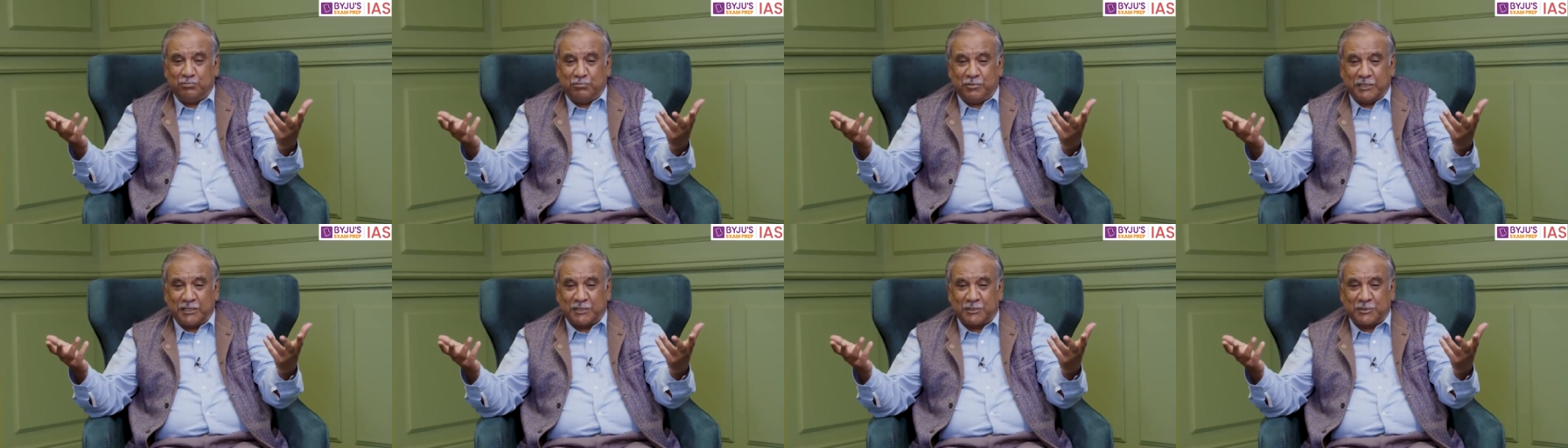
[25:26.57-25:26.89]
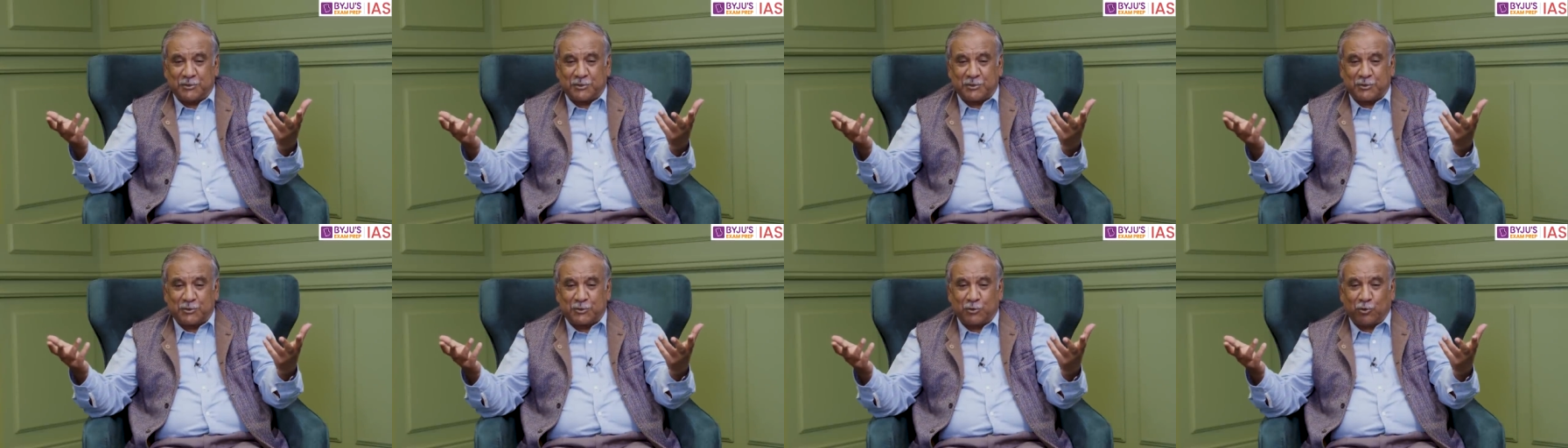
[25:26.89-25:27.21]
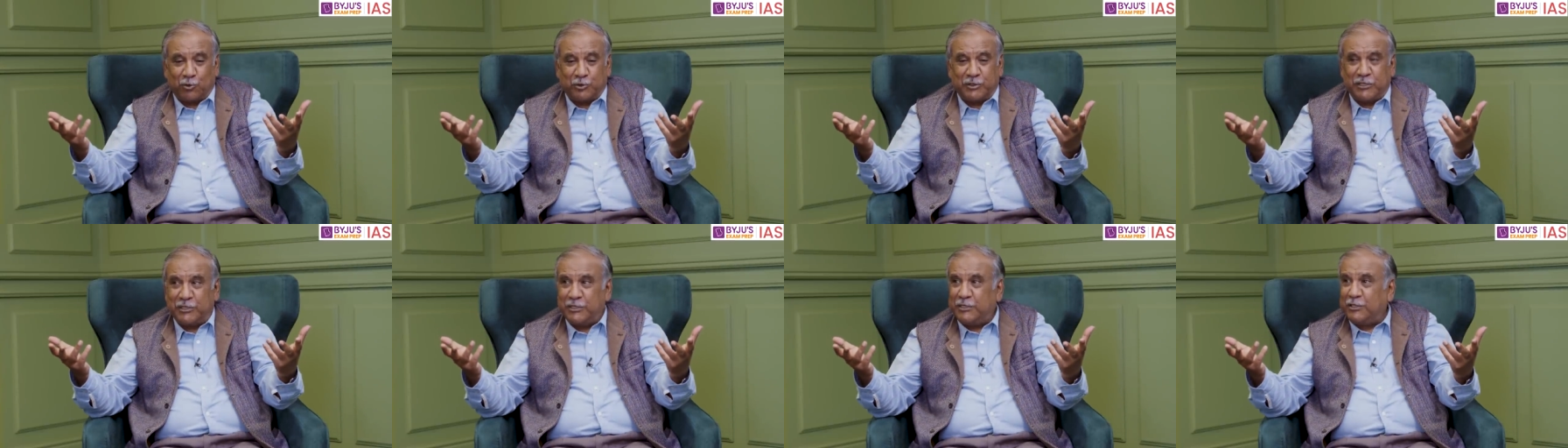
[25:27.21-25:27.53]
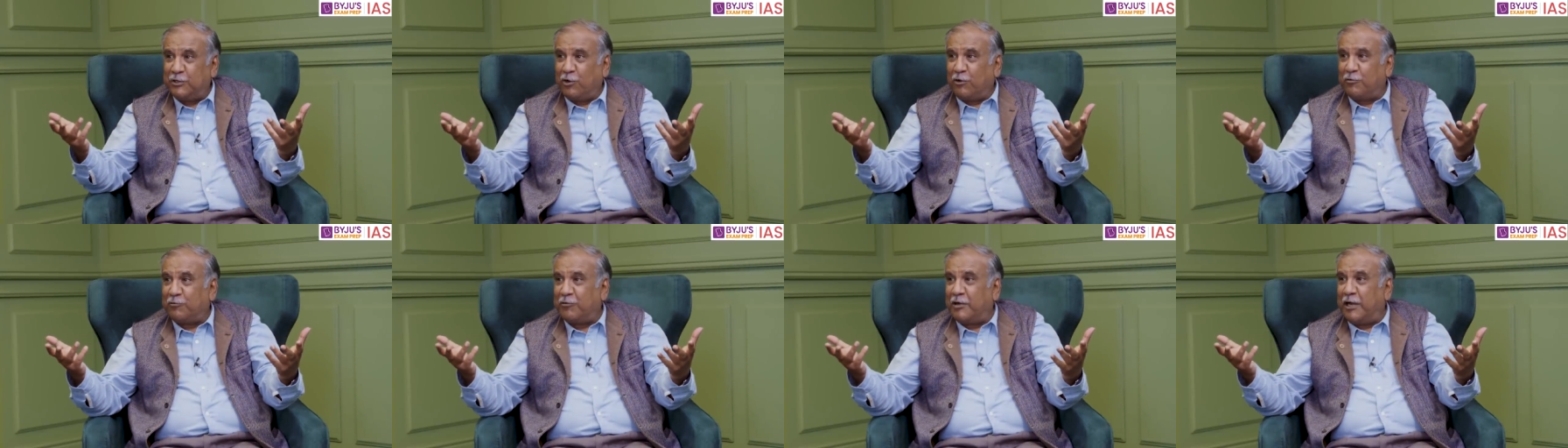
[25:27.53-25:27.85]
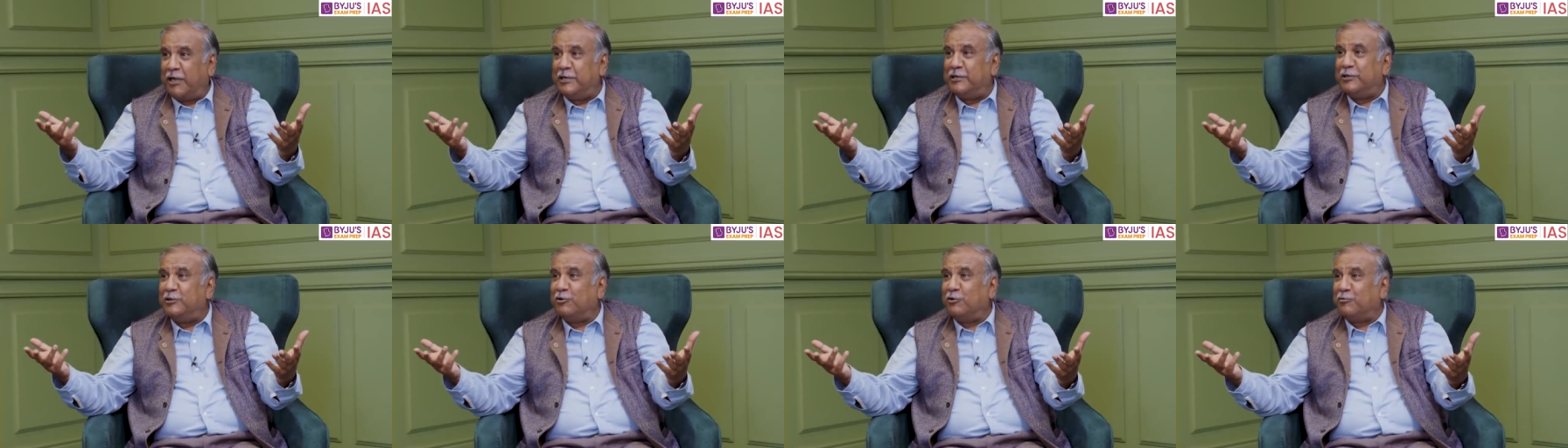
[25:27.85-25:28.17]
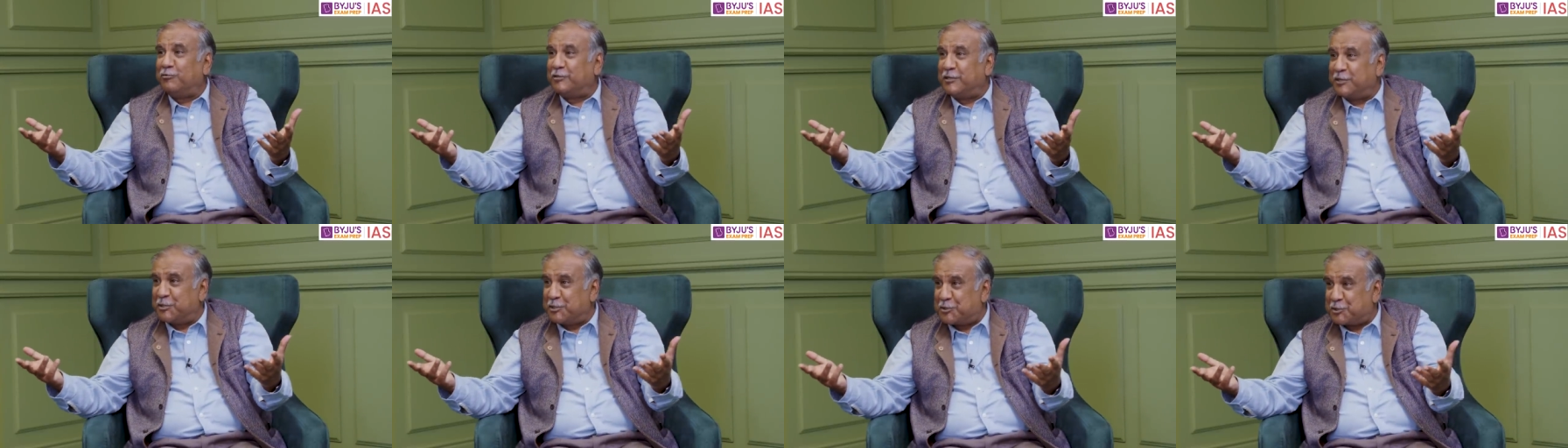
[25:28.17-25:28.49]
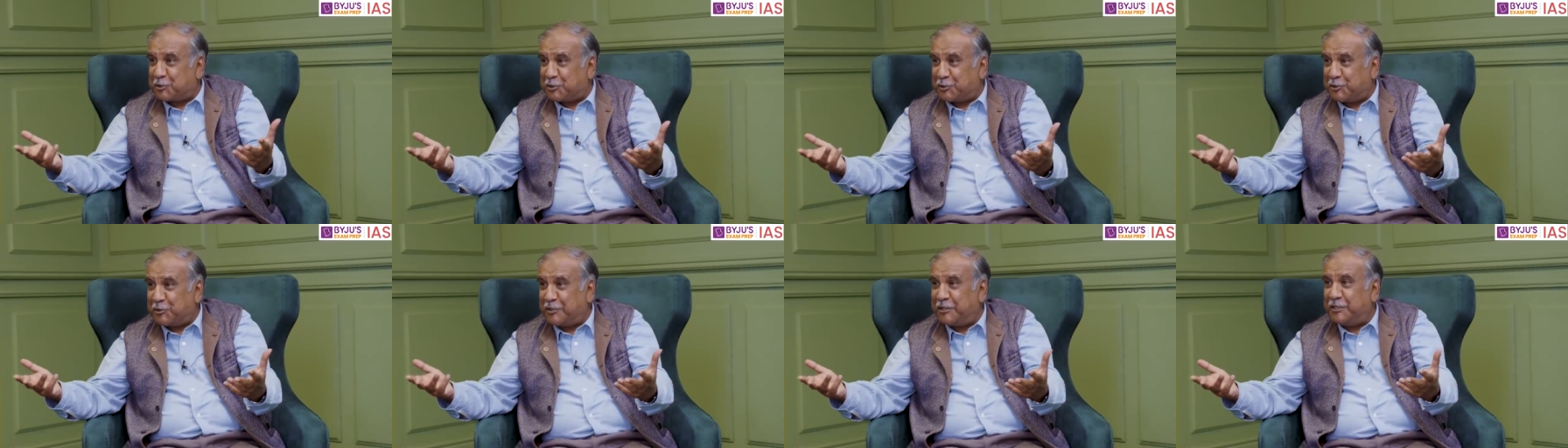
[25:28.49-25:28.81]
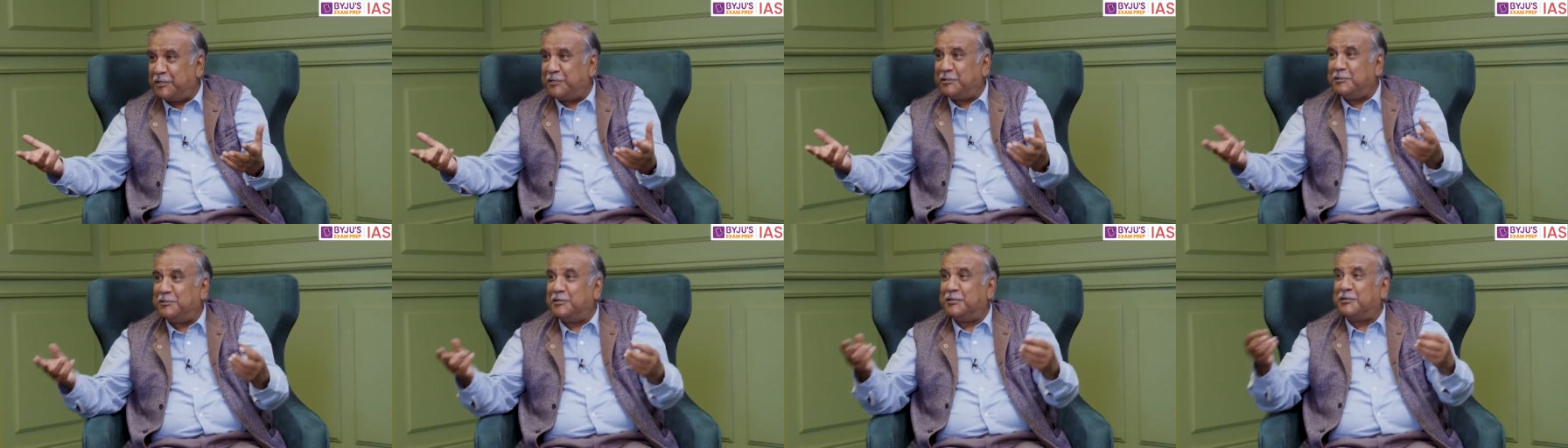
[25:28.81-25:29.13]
big story of end of history,